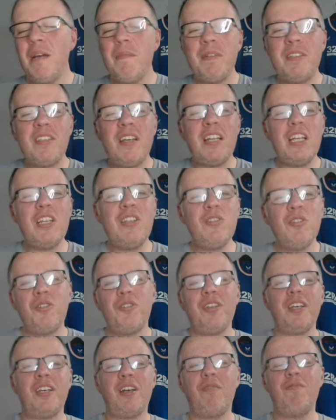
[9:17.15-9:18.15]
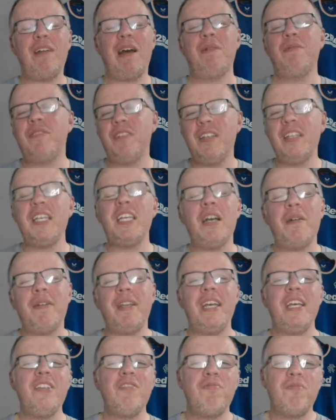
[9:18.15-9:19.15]
but certainly nothing around Danilo
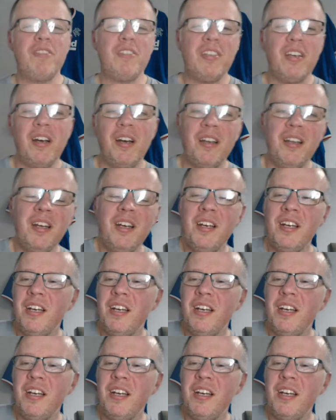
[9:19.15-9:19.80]
and his return.